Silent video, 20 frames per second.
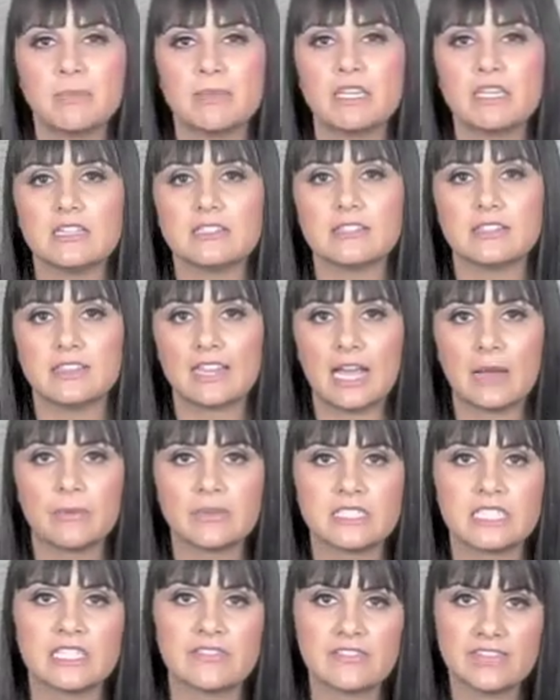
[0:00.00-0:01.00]
because that
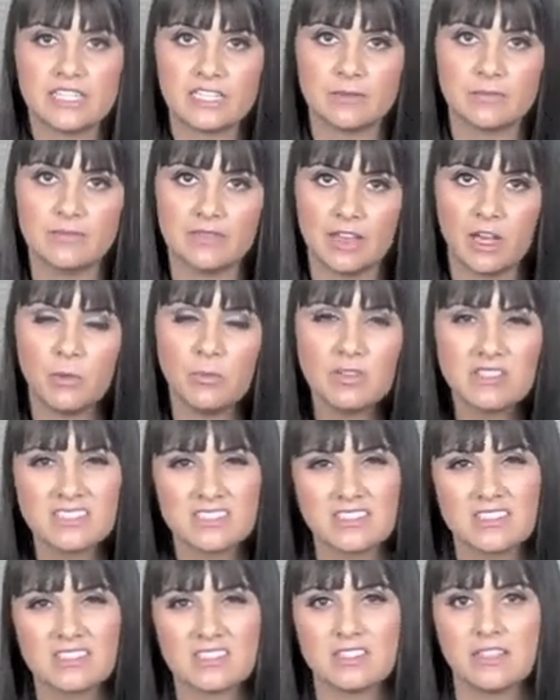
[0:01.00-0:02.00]
was giving him
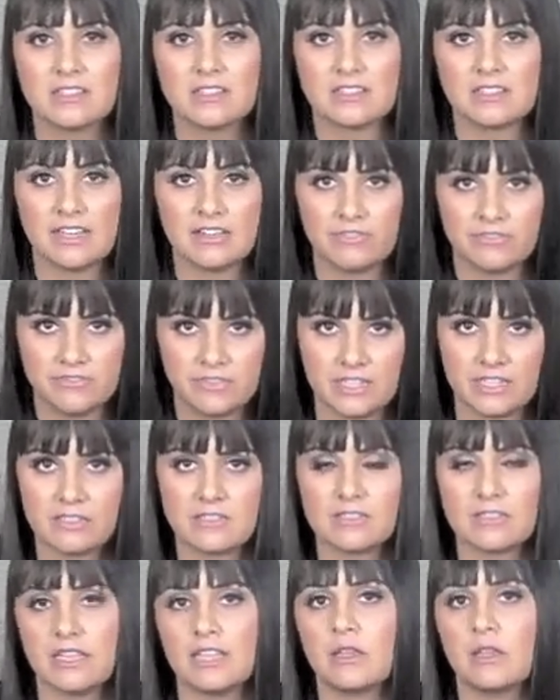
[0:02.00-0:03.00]
almost in a sense that
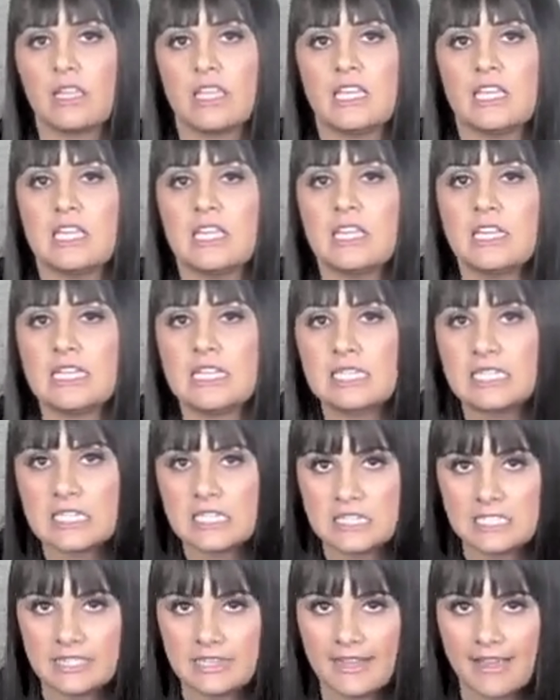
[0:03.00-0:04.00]
fix. Like he
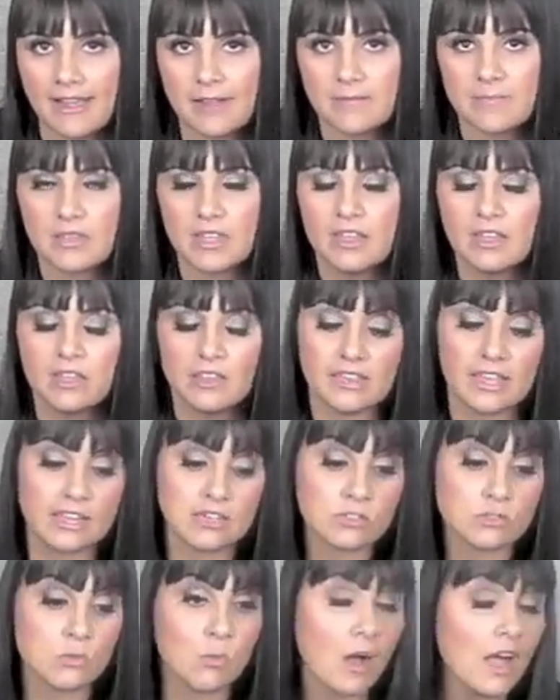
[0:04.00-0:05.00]
needed that.
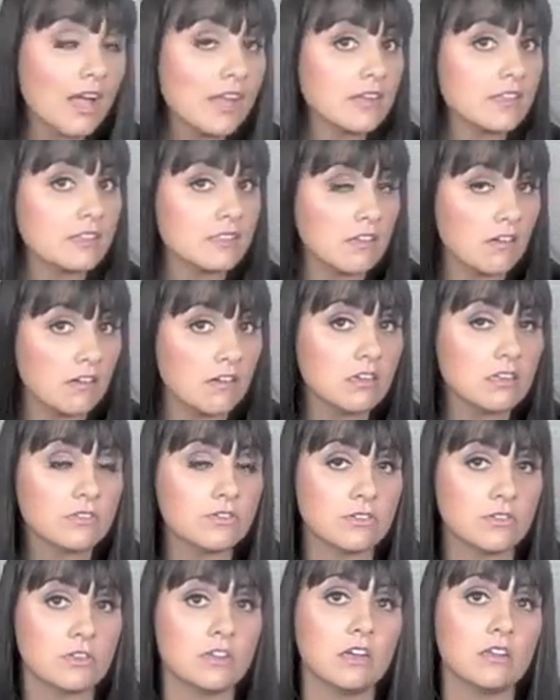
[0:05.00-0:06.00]
That is why it is hard
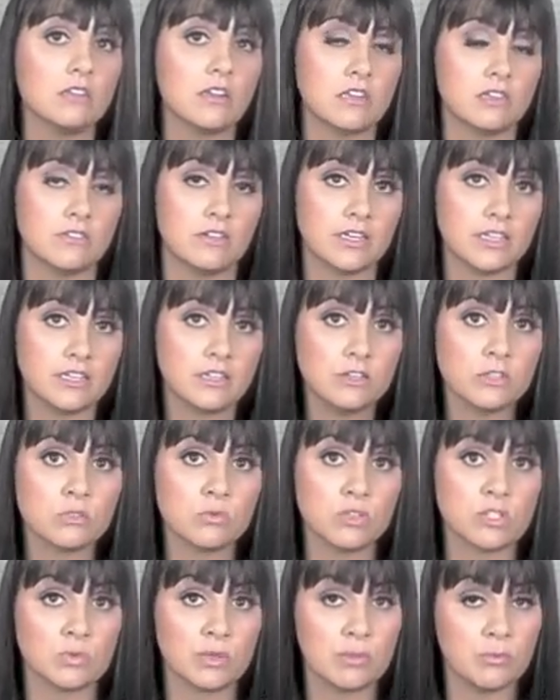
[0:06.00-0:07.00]
for a lot of our
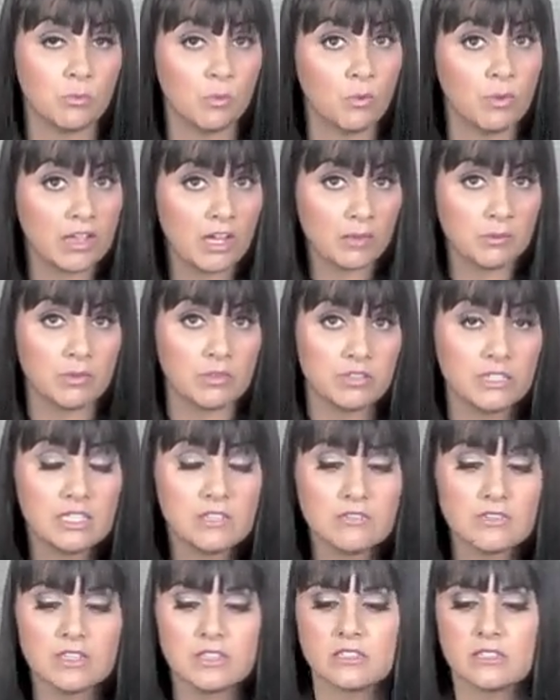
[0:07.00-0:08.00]
kiddos, which we, we all
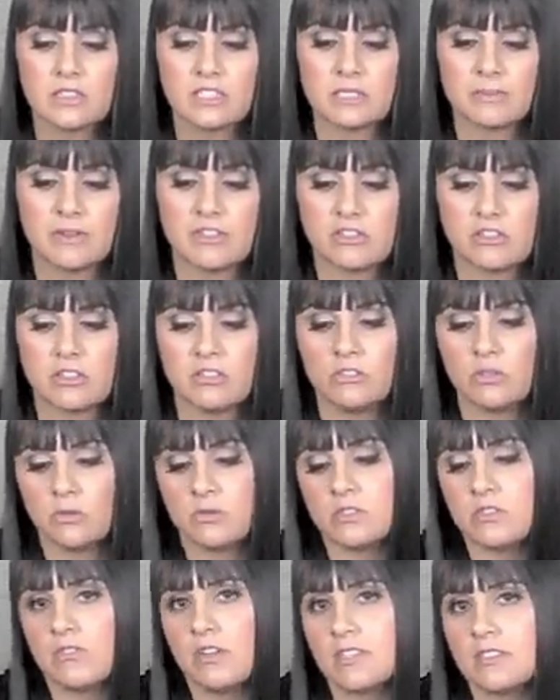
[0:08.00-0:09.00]
believe this, especially
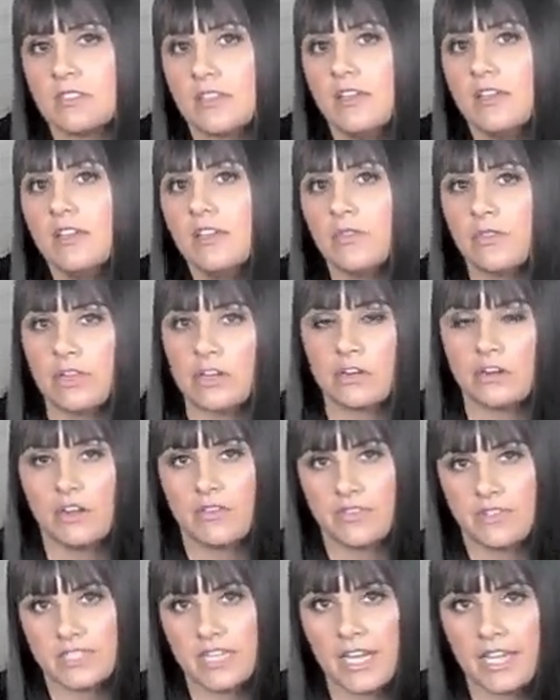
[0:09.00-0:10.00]
those of us that are
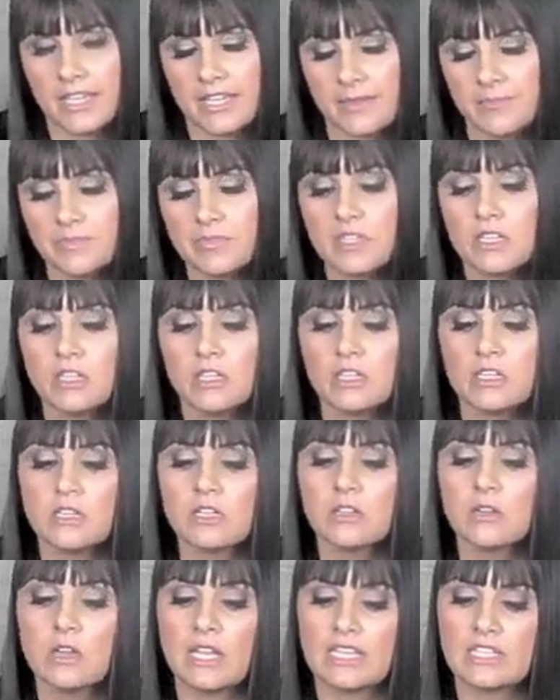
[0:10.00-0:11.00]
on the diet,
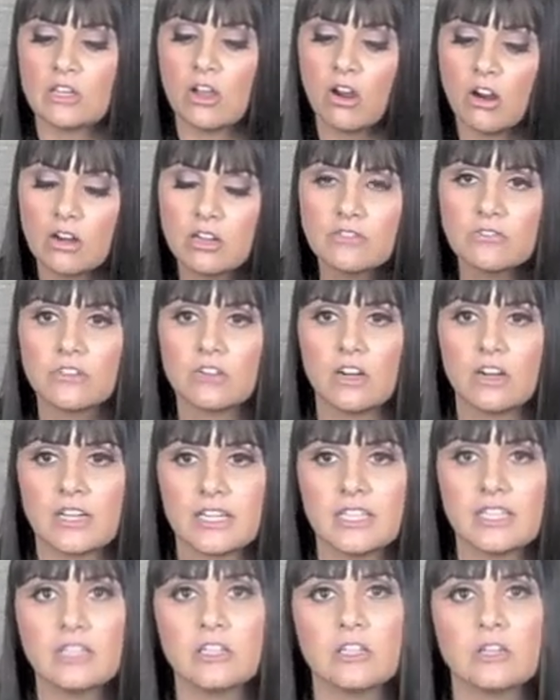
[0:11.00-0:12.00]
it's hard for our
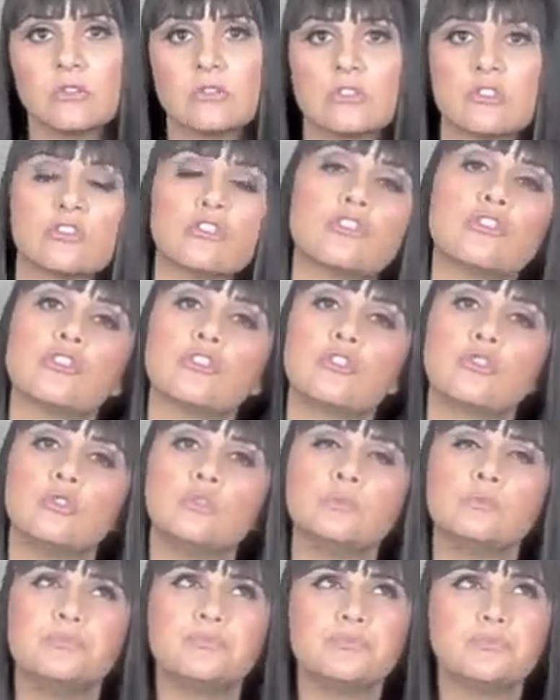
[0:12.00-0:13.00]
kiddos
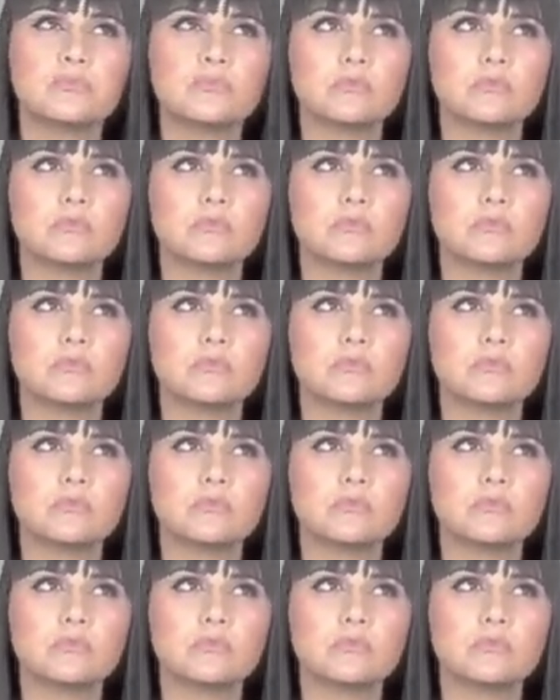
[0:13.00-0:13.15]
to